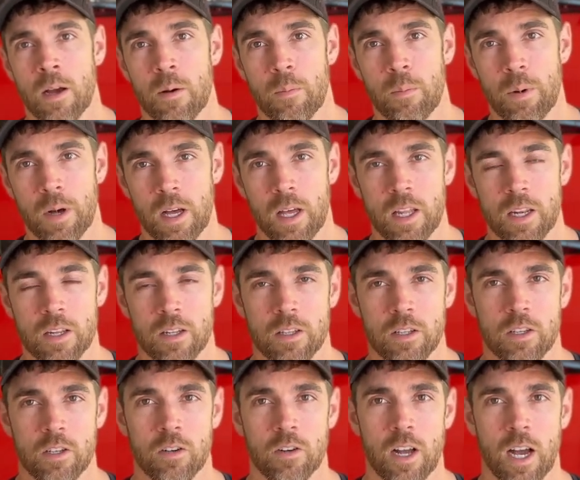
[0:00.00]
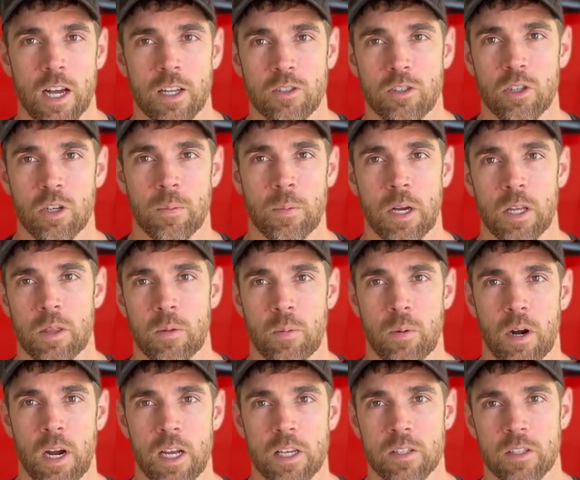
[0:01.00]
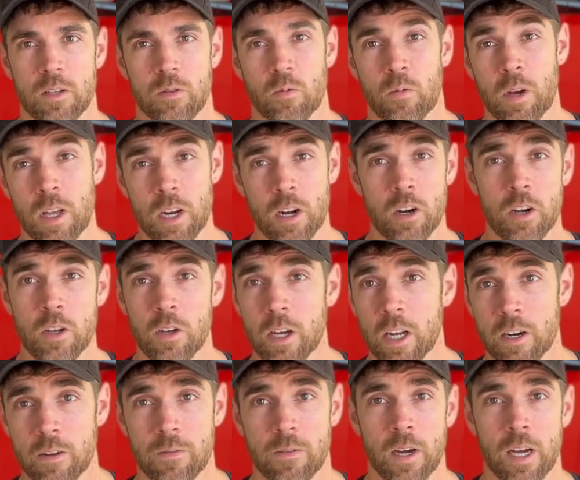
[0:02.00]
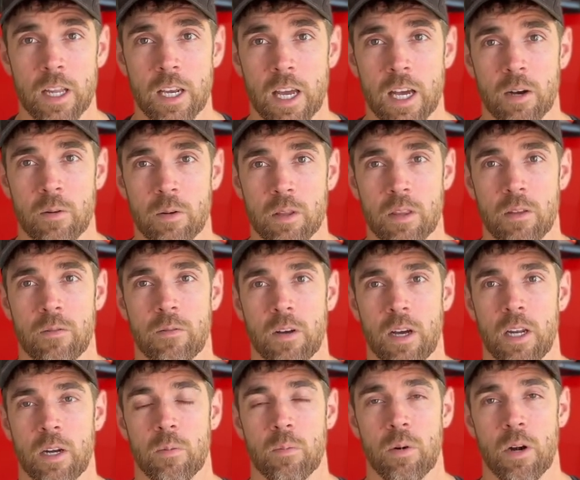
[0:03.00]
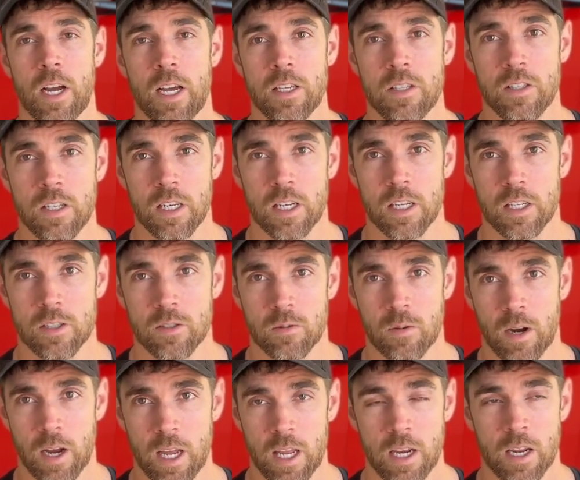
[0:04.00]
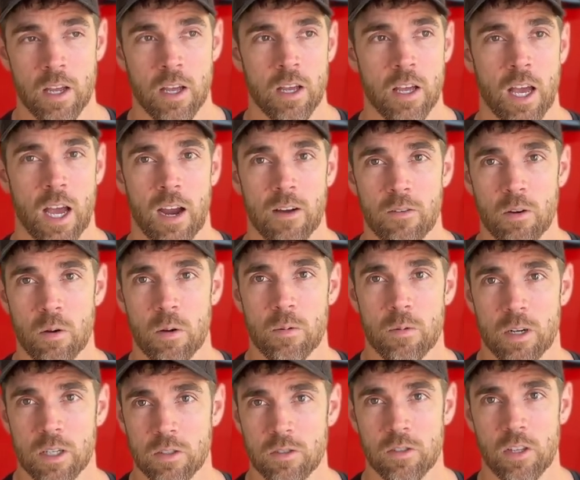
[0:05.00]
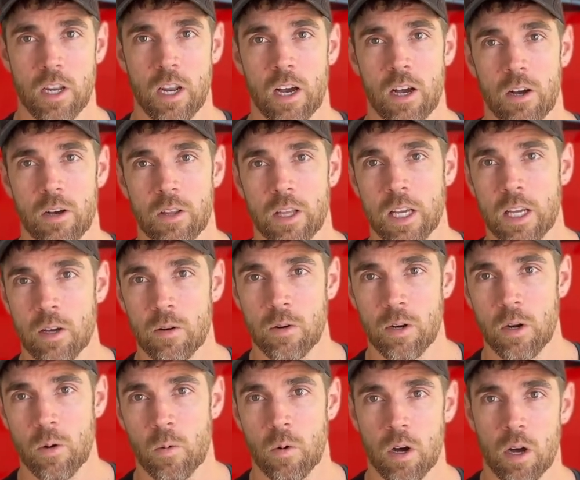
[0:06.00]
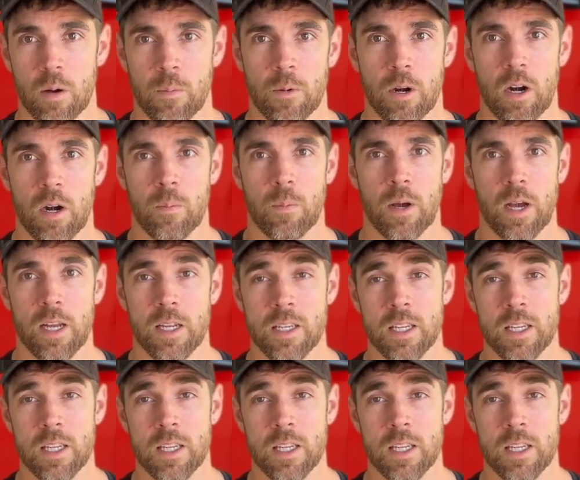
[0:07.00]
but you're not sure about the pricing. When are you gonna find out what the final pricing is, right? Everyone wants to know, they go into Walmart to buy a